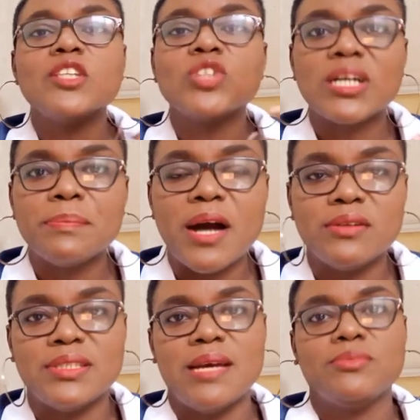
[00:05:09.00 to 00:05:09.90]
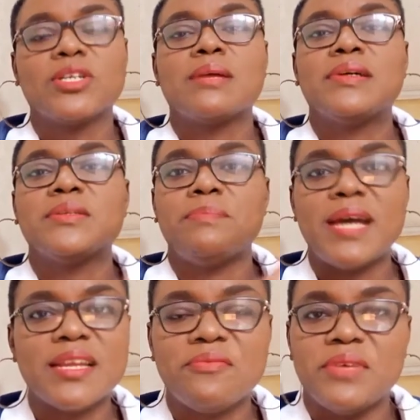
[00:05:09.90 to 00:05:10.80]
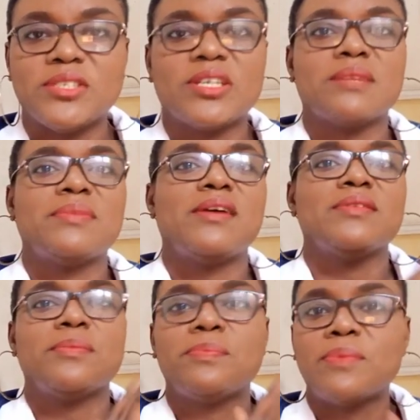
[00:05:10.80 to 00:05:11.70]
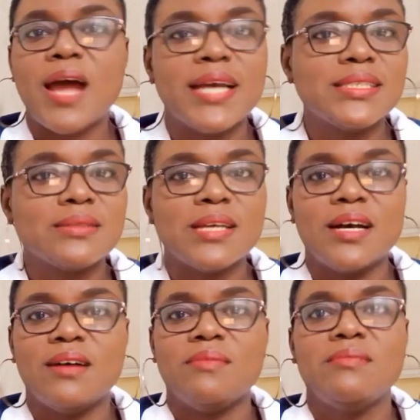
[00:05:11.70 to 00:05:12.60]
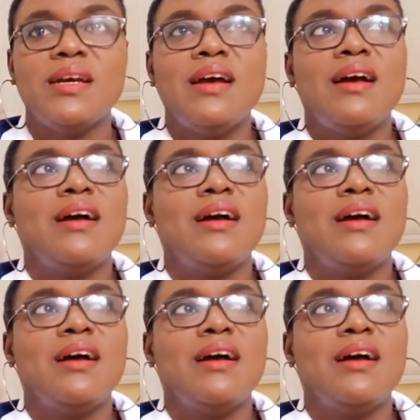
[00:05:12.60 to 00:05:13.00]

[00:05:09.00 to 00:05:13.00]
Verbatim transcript: Talk about them, talk about the benefit, talk about the price, um,